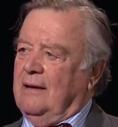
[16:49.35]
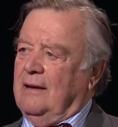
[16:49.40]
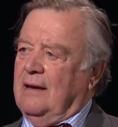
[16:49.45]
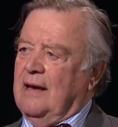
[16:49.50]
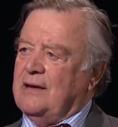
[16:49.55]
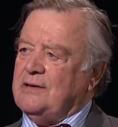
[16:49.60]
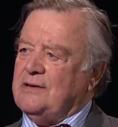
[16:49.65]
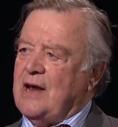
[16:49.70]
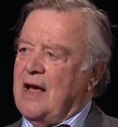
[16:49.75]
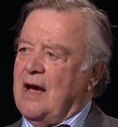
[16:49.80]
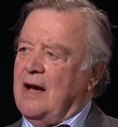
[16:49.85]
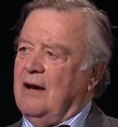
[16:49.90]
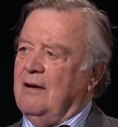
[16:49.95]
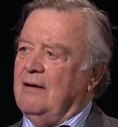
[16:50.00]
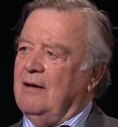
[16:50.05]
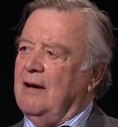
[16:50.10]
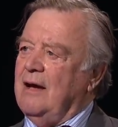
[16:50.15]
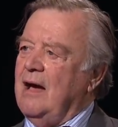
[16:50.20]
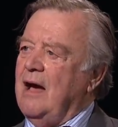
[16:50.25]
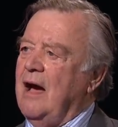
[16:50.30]
has
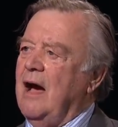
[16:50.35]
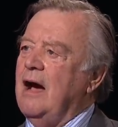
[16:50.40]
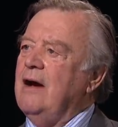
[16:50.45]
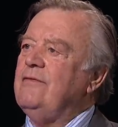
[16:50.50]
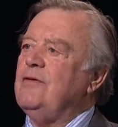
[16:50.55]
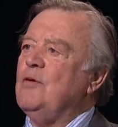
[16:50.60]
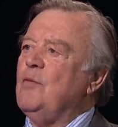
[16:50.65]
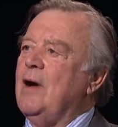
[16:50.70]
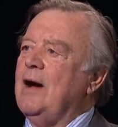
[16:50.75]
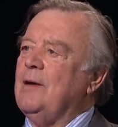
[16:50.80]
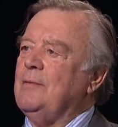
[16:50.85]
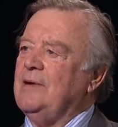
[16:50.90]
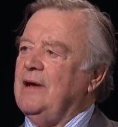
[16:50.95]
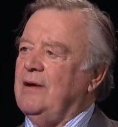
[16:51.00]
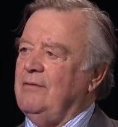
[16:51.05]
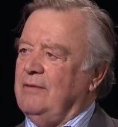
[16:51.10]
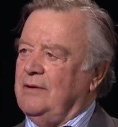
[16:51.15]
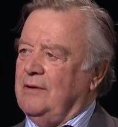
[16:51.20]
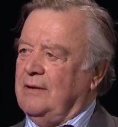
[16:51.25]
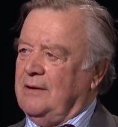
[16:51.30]
now overwhelmed
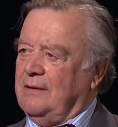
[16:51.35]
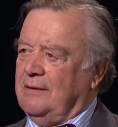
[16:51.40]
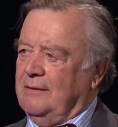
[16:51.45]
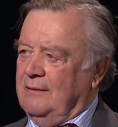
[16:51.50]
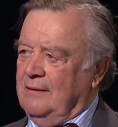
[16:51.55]
everything.